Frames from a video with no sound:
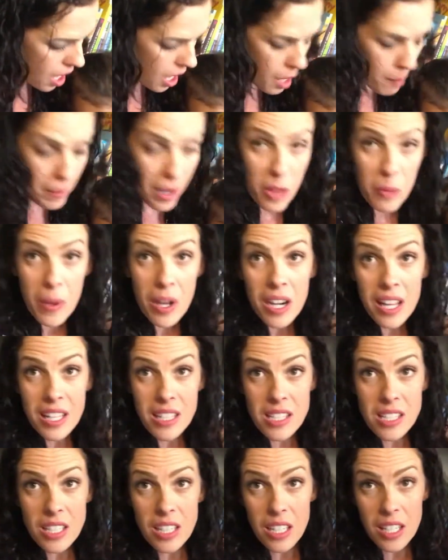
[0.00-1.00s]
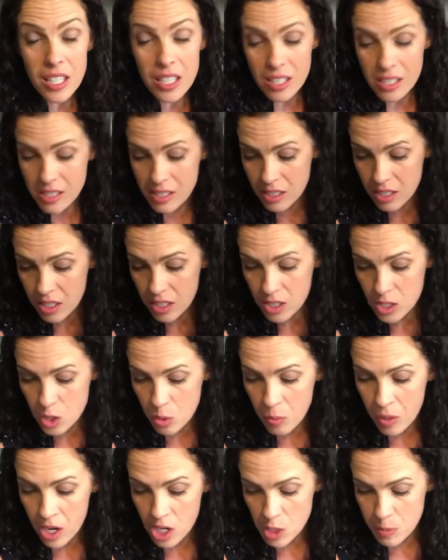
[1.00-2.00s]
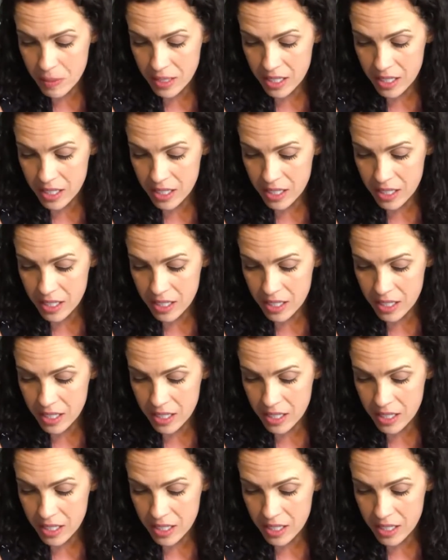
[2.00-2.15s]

Um, by the way, on Insta, he's good to watch